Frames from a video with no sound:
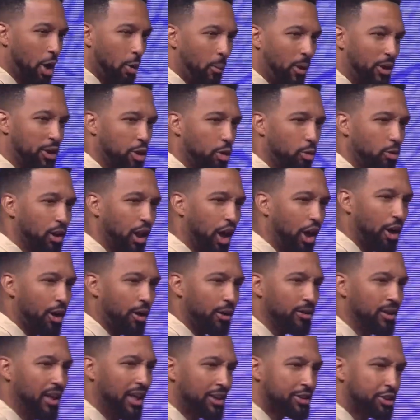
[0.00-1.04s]
when you
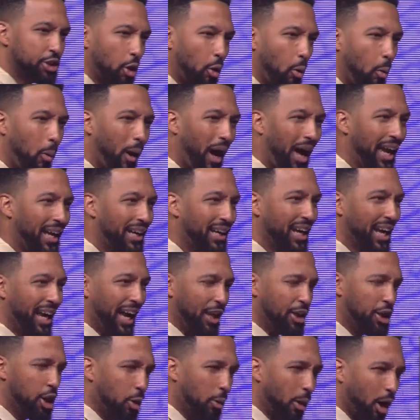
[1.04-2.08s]
learn to wait
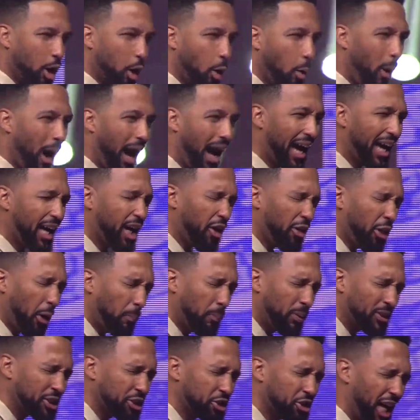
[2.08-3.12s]
and you acquire the
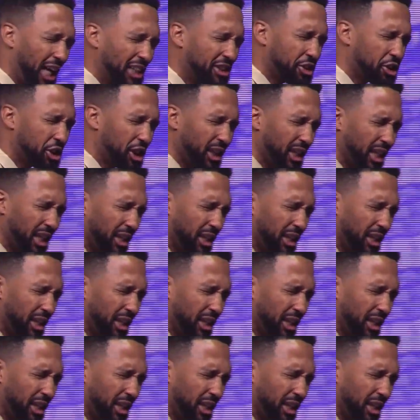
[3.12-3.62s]
possession